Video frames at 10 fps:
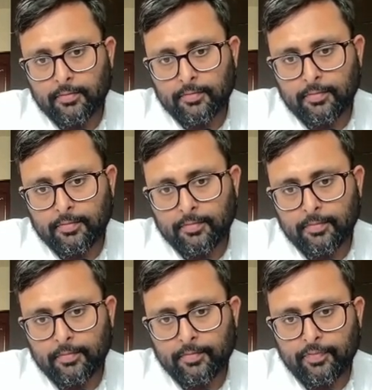
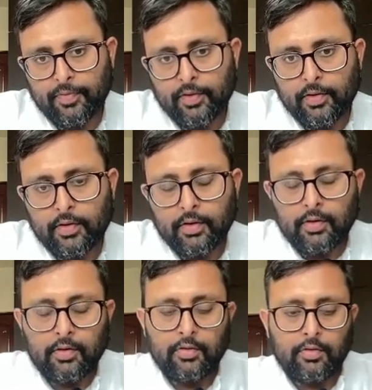[no speech]